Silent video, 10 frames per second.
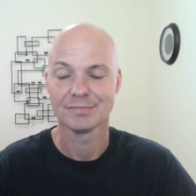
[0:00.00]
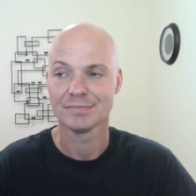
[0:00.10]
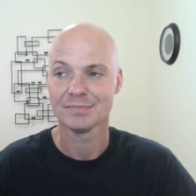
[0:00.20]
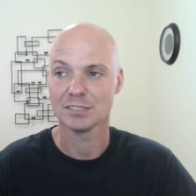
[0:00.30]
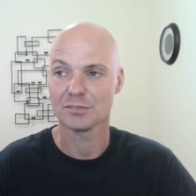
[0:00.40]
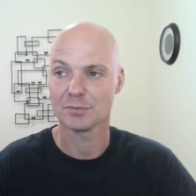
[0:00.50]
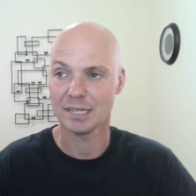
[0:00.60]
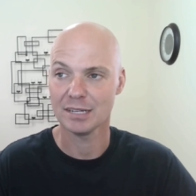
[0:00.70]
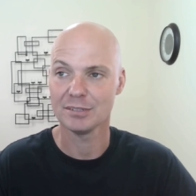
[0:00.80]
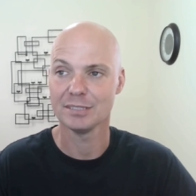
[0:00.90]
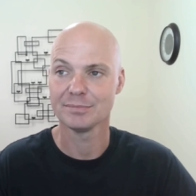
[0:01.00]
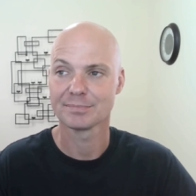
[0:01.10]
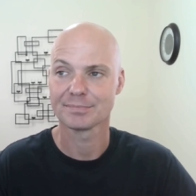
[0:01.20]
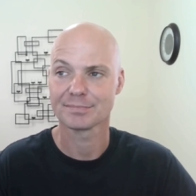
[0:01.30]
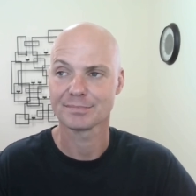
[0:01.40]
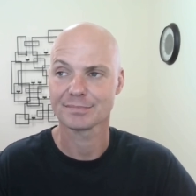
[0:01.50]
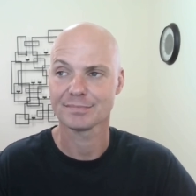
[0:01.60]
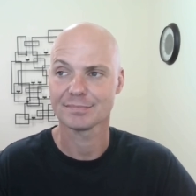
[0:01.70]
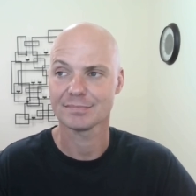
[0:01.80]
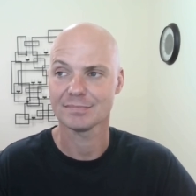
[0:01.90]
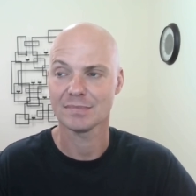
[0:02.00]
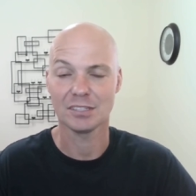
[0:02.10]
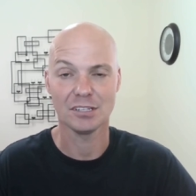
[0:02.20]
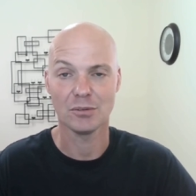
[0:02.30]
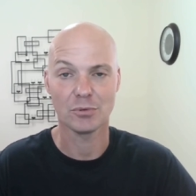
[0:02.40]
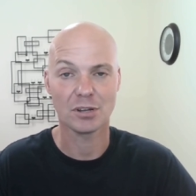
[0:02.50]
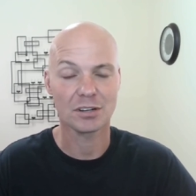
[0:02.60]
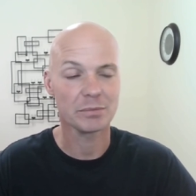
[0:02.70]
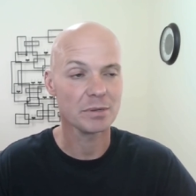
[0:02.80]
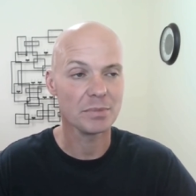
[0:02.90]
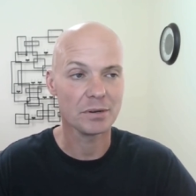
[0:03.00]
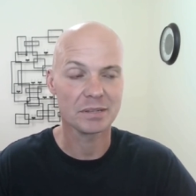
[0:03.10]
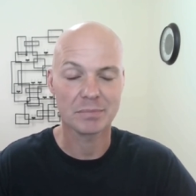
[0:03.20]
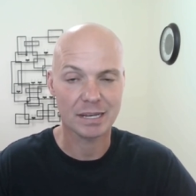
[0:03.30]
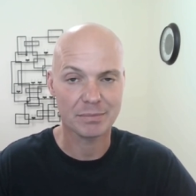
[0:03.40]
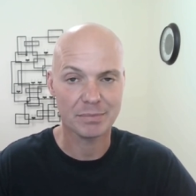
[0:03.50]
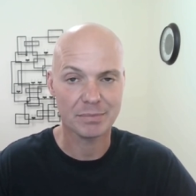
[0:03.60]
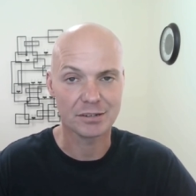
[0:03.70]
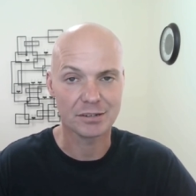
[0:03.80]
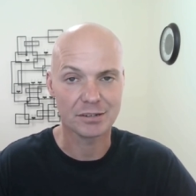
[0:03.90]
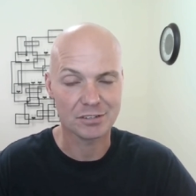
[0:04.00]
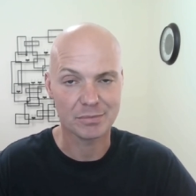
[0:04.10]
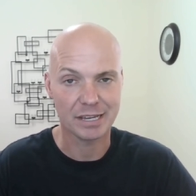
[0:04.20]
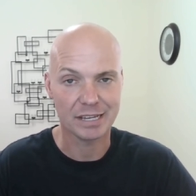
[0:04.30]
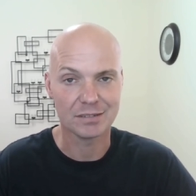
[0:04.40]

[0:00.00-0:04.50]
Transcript: So from now on, you know, we're not going to be building back better like Joe Biden.